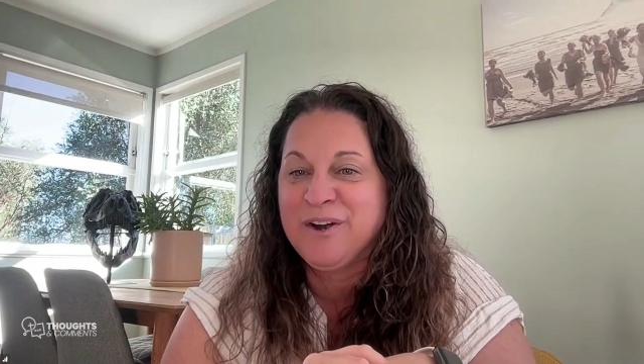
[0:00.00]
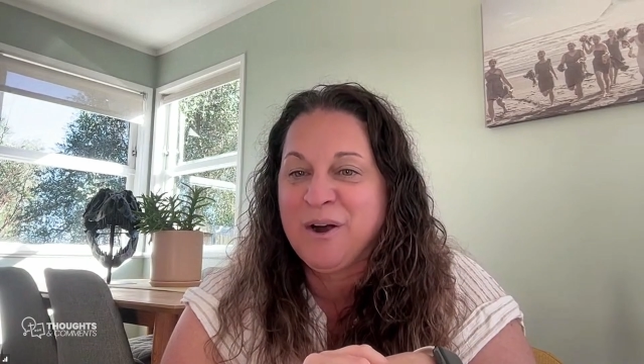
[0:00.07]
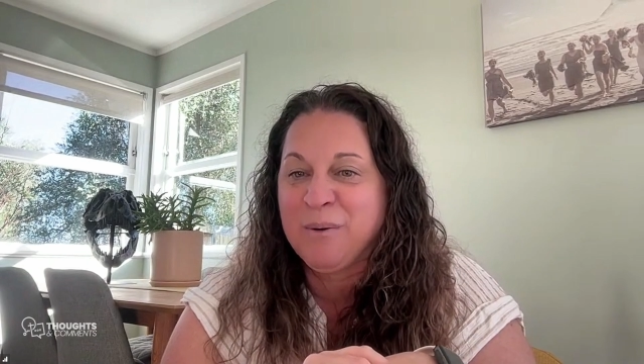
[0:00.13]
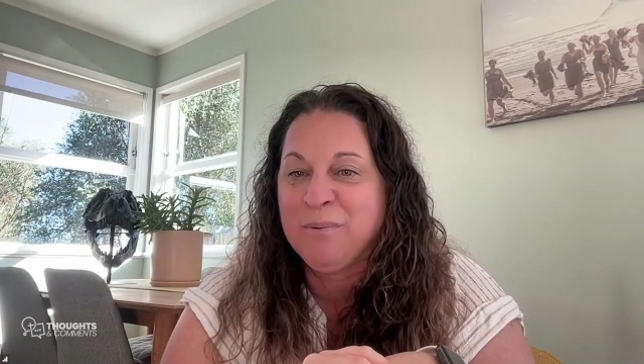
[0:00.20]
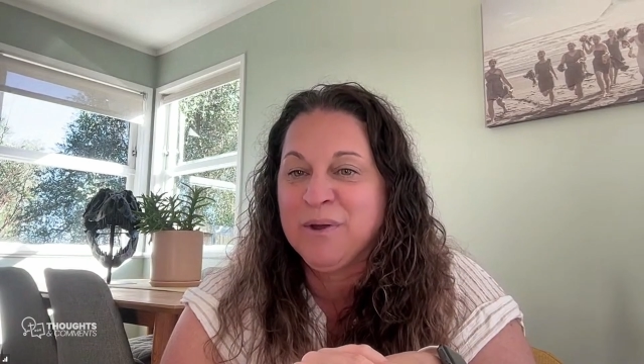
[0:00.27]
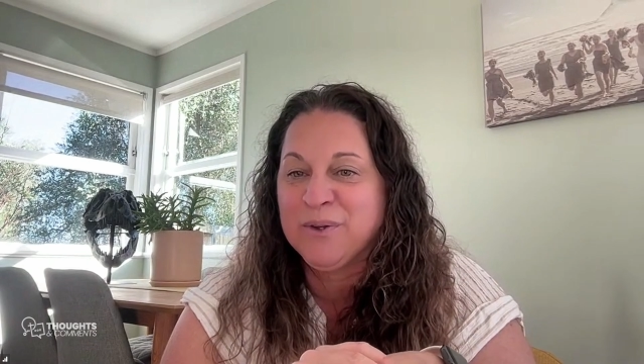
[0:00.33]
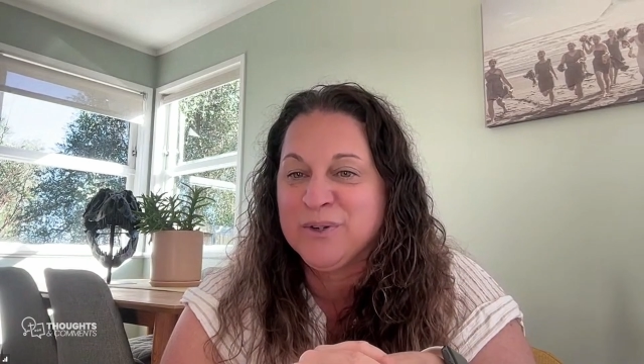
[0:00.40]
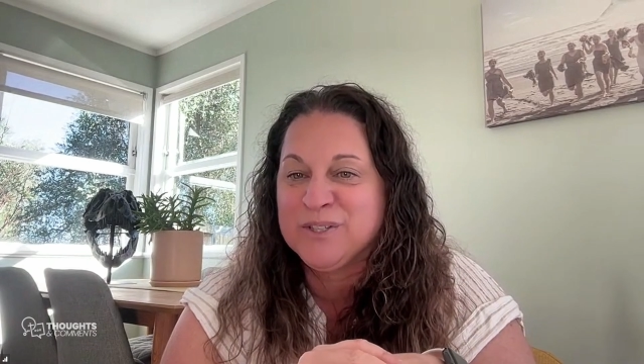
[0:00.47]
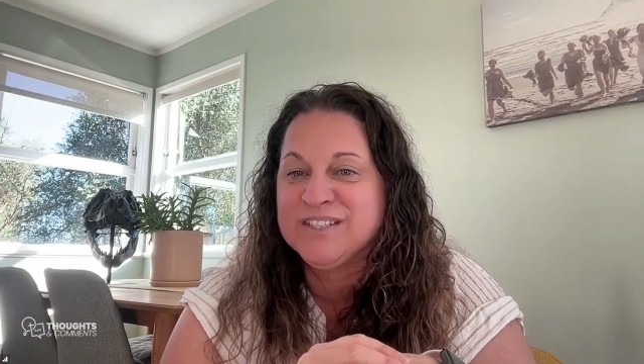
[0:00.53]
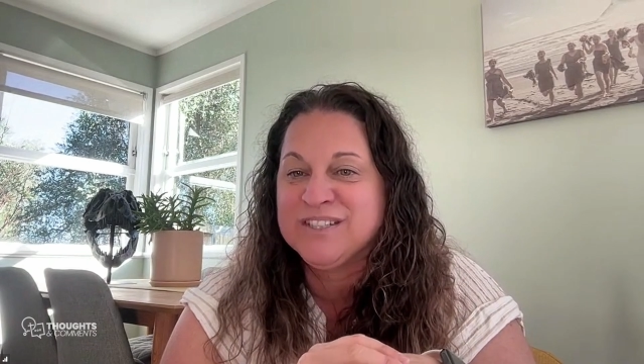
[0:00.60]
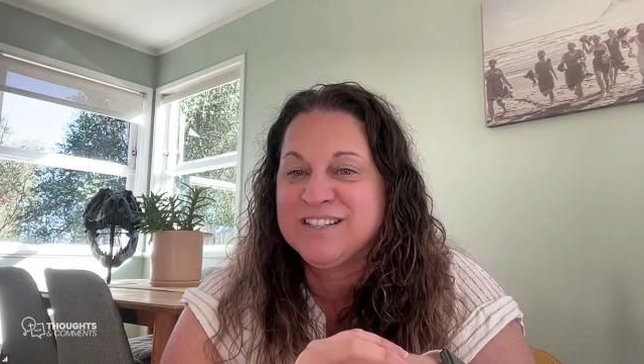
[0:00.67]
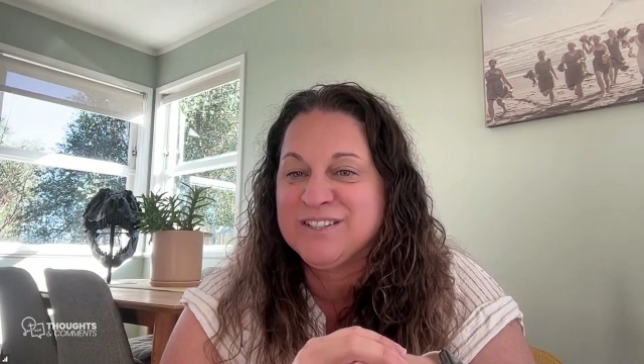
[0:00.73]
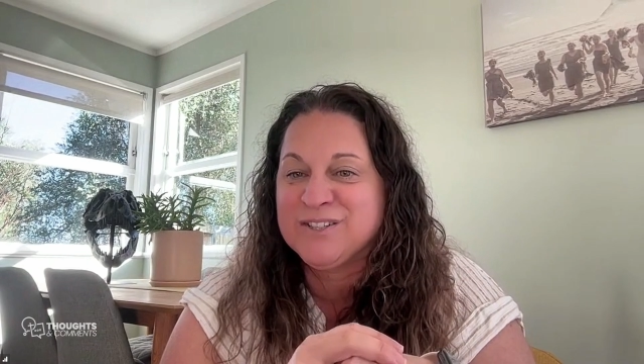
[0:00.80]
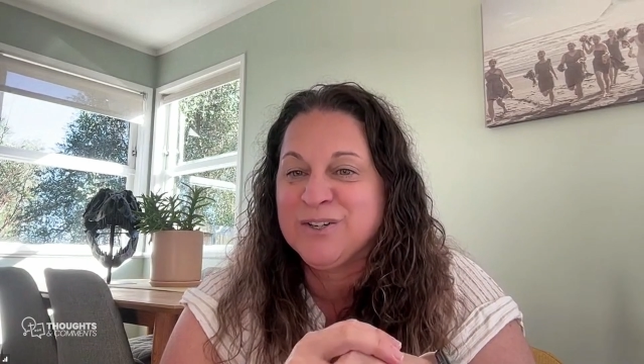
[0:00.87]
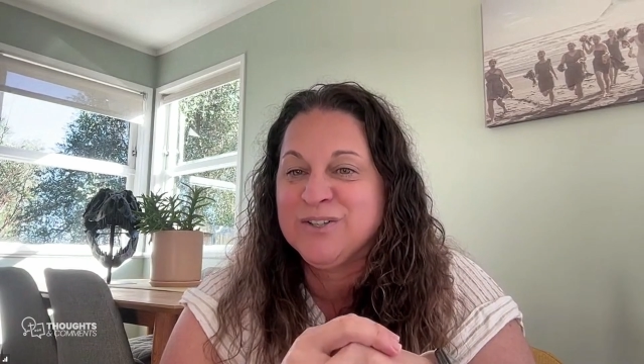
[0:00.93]
our brothers and
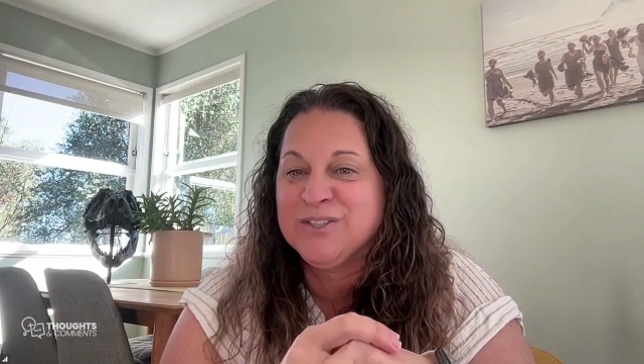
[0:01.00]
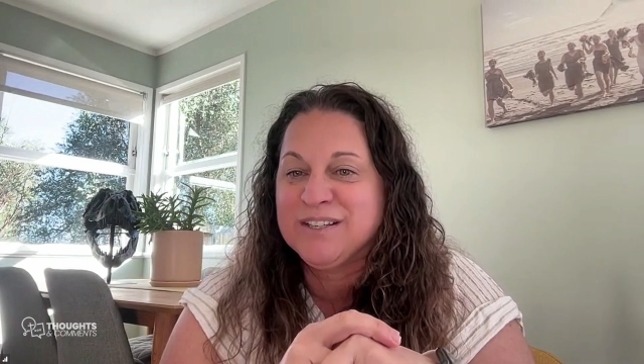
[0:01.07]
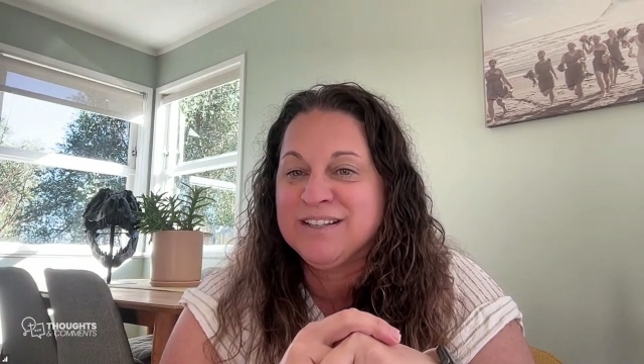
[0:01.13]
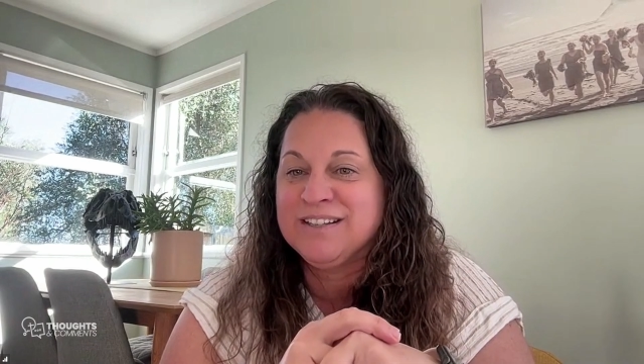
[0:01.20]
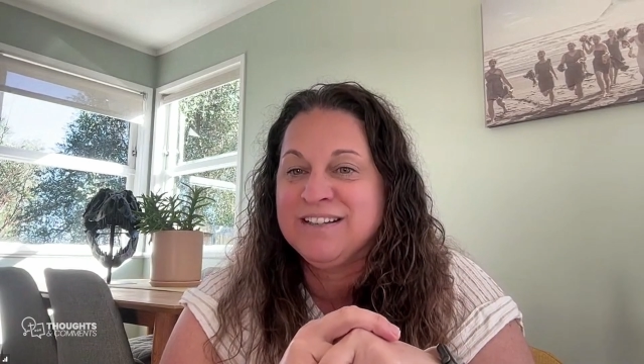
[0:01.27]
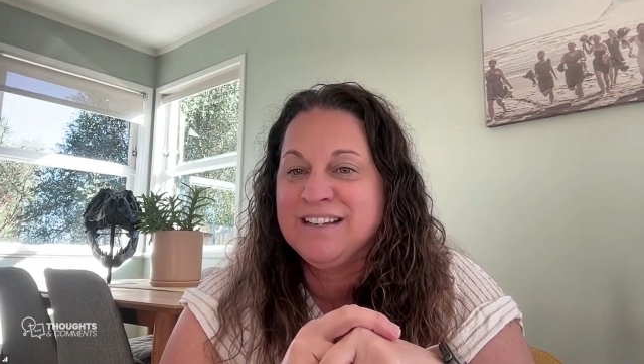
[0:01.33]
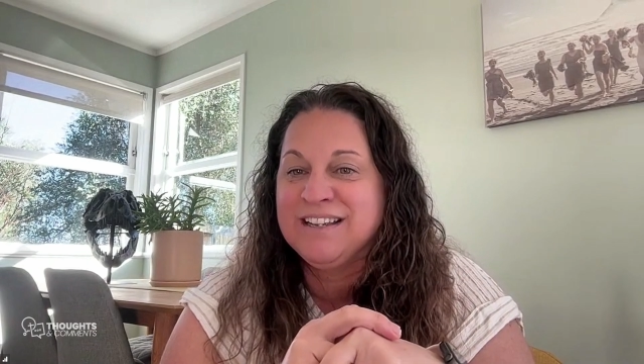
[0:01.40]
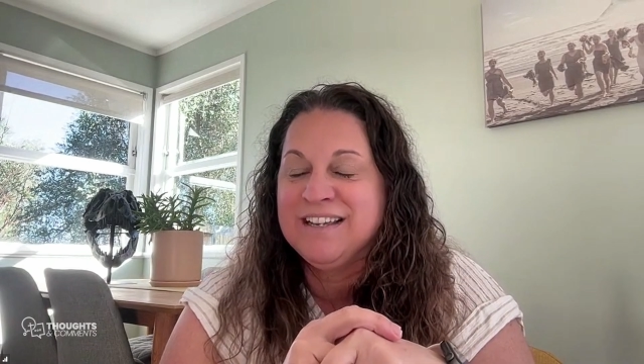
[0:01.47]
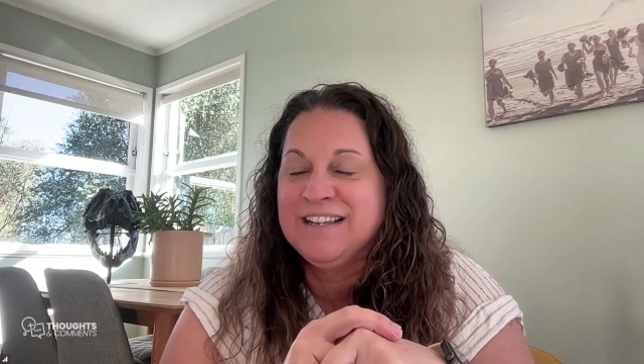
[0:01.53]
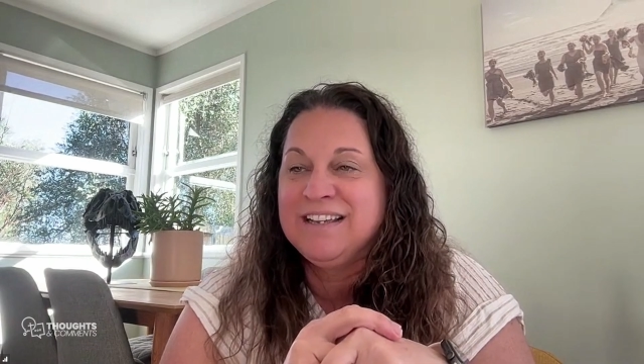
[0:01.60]
sisters in